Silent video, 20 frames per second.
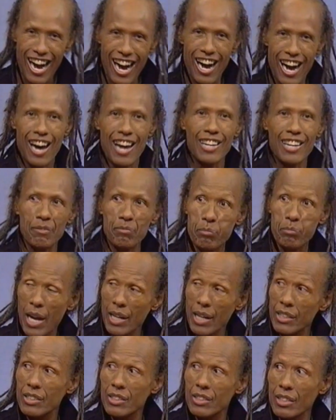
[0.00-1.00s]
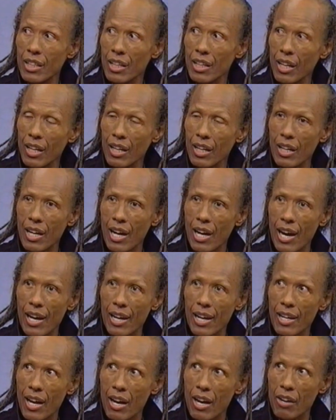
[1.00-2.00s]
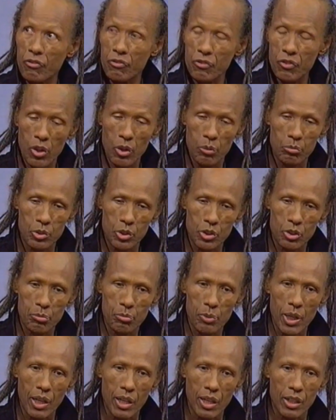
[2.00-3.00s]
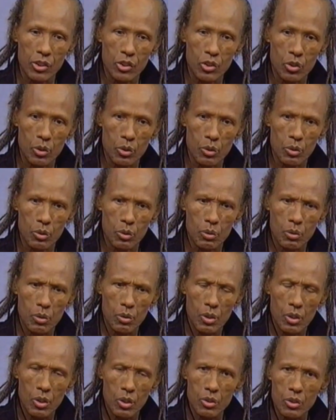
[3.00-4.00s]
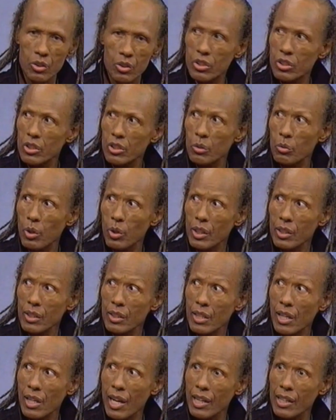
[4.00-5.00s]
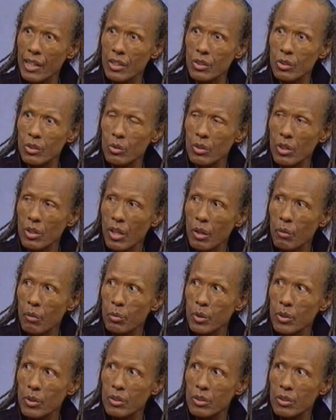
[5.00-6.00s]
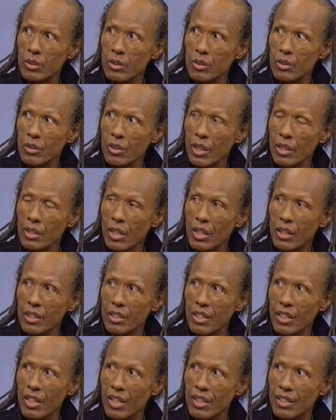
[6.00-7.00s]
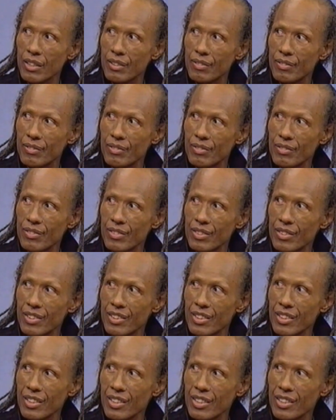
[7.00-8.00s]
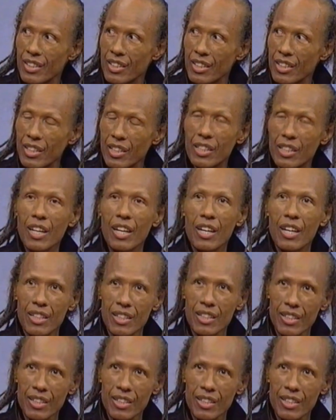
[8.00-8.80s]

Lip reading: and practicing, I have come to Jamaica to see what I can do to help us to get healthier. It's a big deal here now. Yeah.